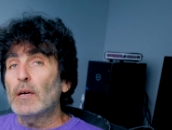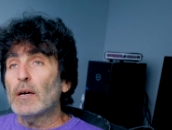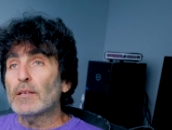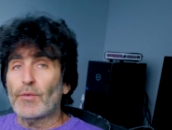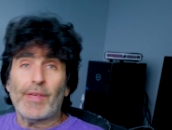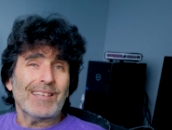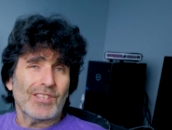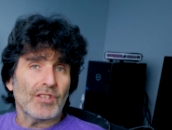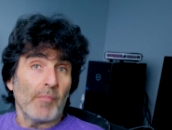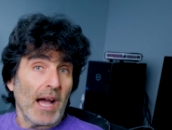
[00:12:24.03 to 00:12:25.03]
Uh, so that's
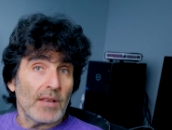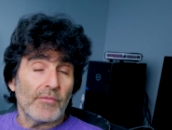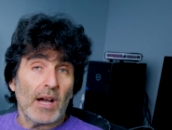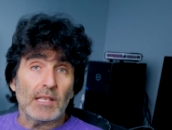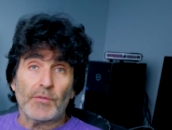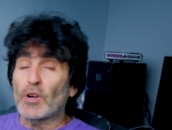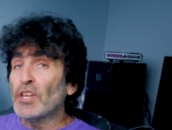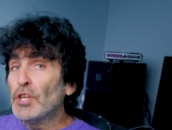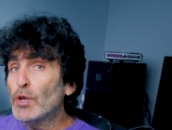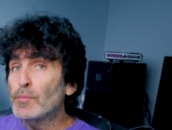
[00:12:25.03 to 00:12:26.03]
just my advice for a
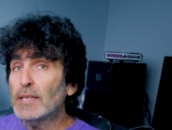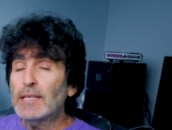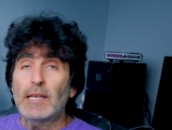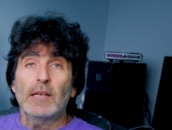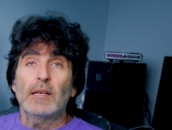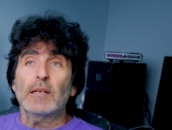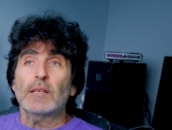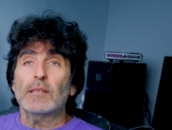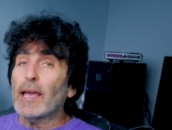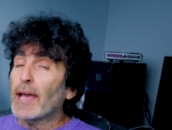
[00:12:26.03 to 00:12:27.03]
newbie.
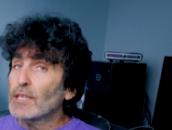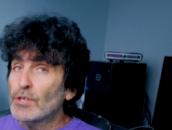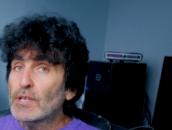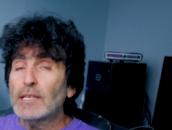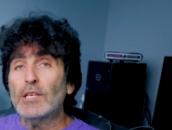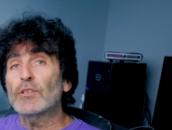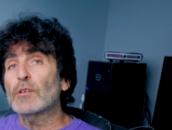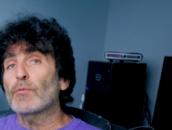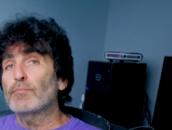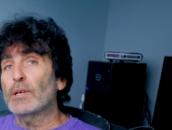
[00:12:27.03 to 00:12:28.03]
Yeah, you can use
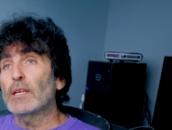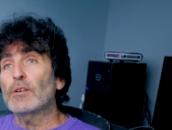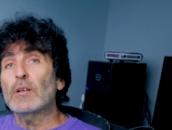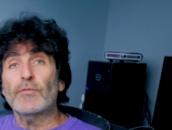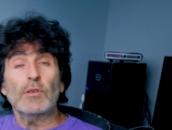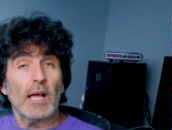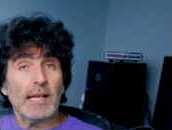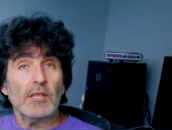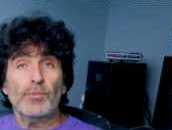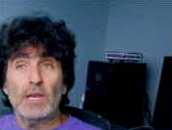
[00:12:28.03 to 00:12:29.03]
a repeater if you
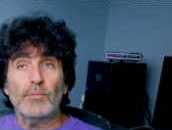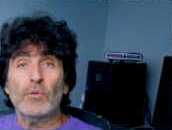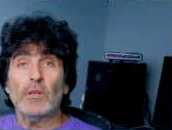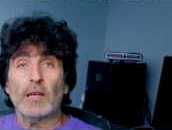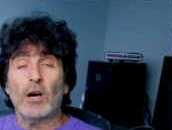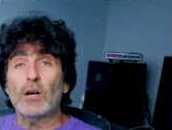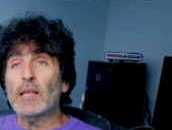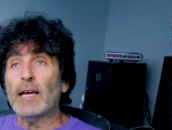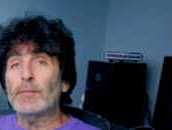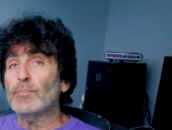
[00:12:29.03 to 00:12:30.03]
like the people and all
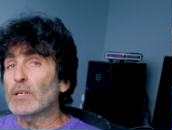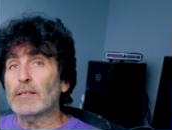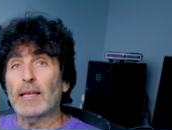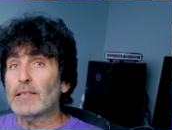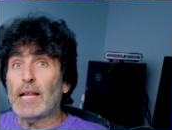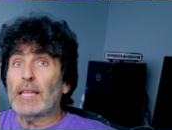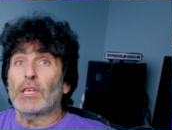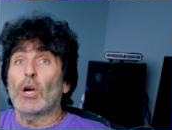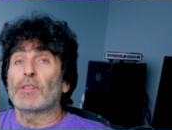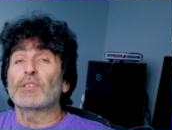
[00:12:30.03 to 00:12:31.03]
that, but it's not
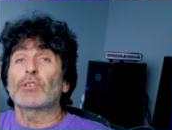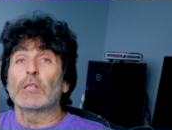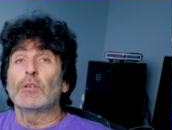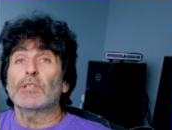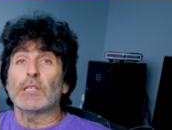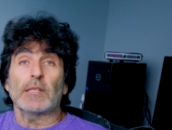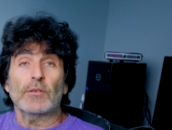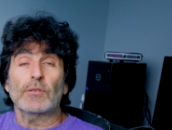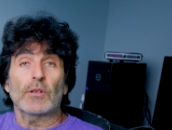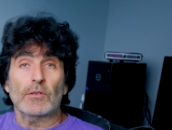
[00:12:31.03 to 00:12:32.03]
the only solution.
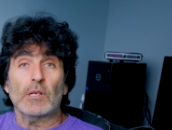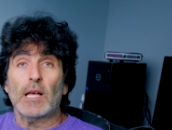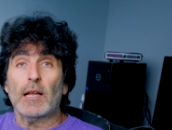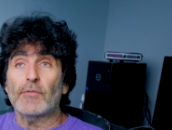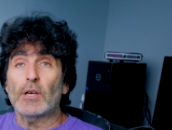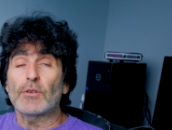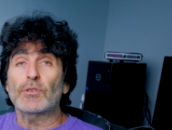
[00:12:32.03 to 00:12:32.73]
There's, there's a lot of other